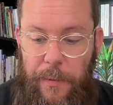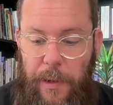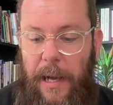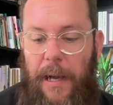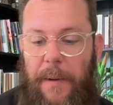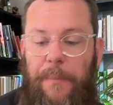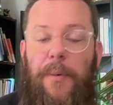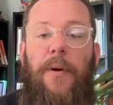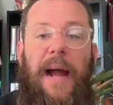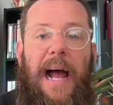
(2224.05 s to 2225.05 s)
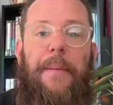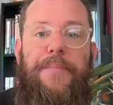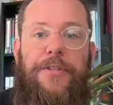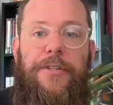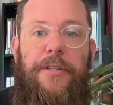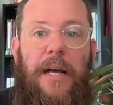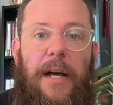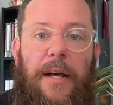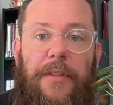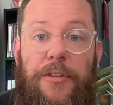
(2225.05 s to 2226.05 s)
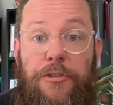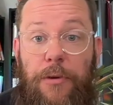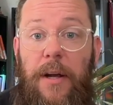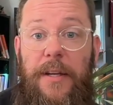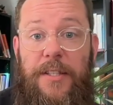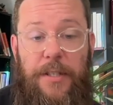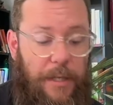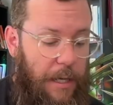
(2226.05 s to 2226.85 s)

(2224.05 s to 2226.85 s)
perhaps the strongest